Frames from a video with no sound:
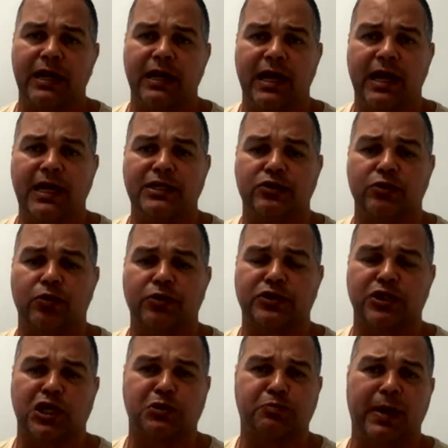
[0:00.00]
and he's
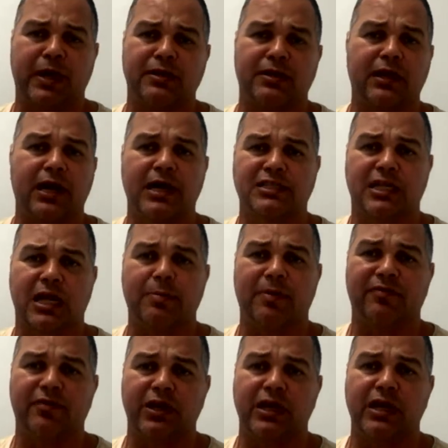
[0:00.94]
also spent the last
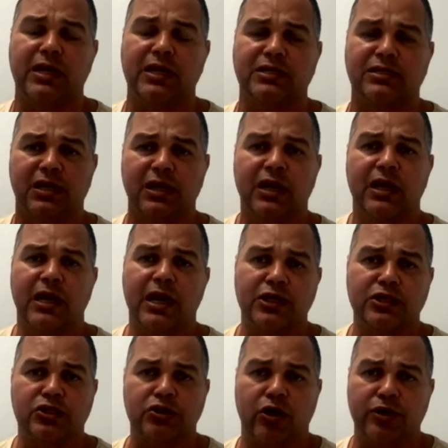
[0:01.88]
couple of years
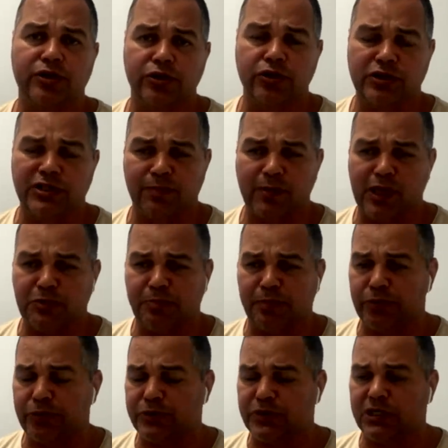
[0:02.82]
inside the New South
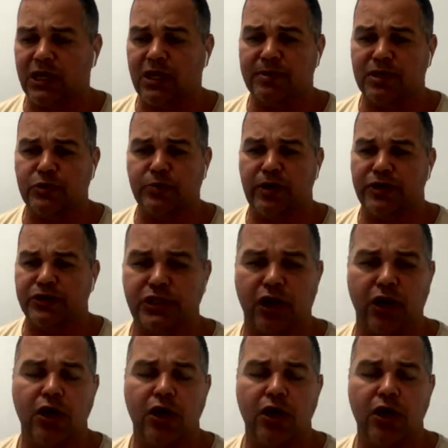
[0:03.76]
Wales Blues team well.